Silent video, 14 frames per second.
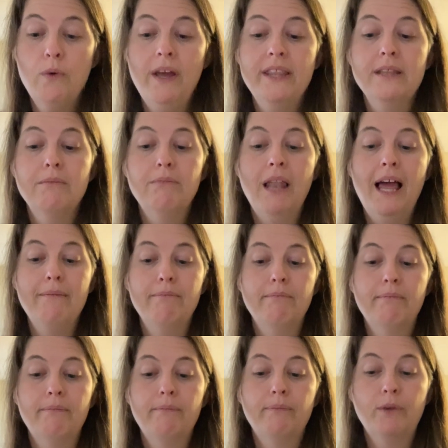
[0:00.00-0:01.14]
and the black
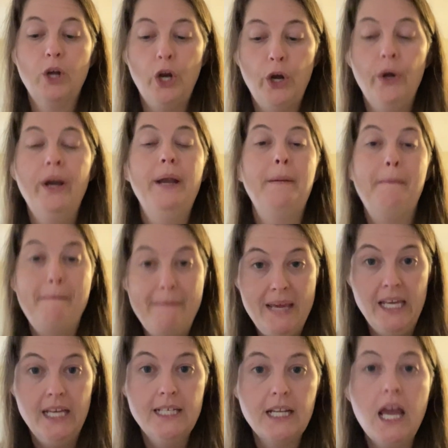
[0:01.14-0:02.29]
currant
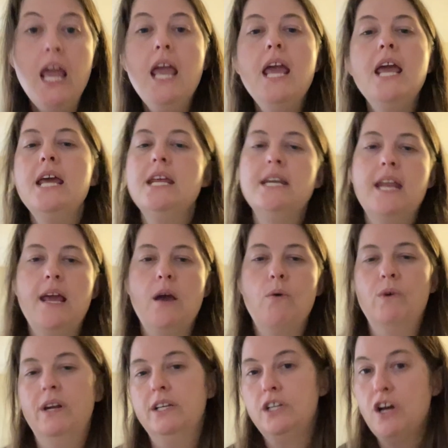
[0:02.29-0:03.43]
mint. Now,
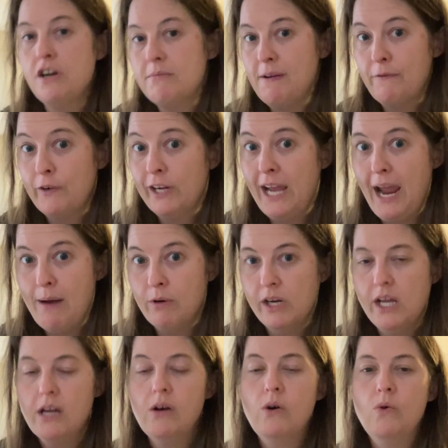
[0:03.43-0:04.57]
when I talked to my friend
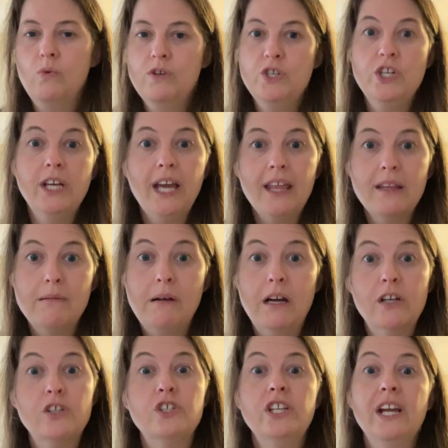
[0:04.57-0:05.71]
Gabrielle, when she got the
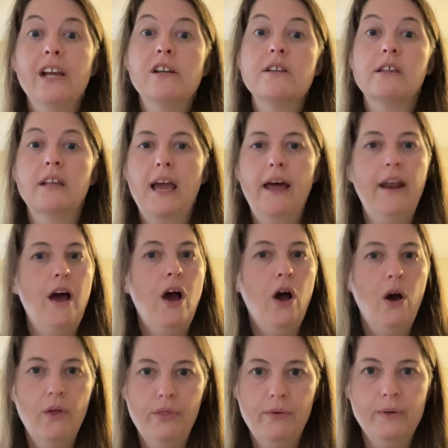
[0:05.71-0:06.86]
box, she actually got
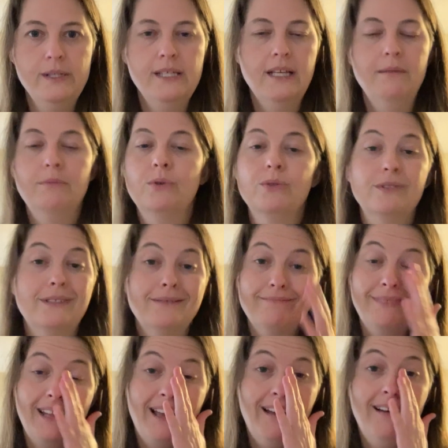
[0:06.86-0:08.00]
all 3 samples.
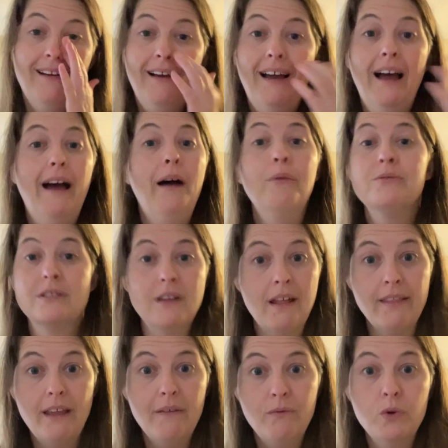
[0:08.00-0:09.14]
I was not
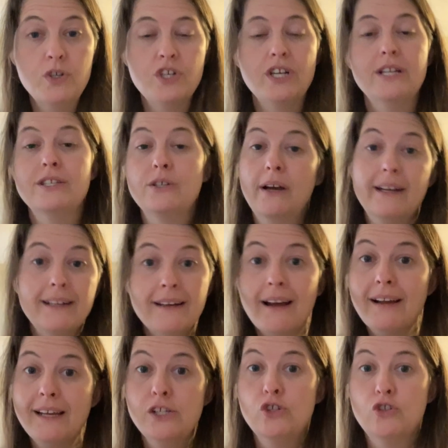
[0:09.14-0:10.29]
that fortunate, so I did not
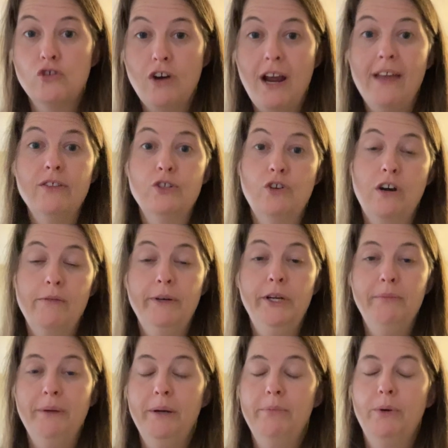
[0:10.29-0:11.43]
get to try the strawberry
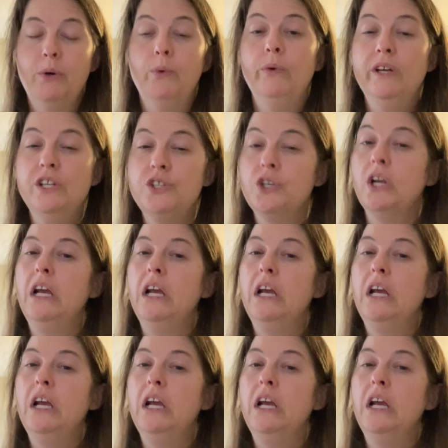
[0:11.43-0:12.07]
pepper, which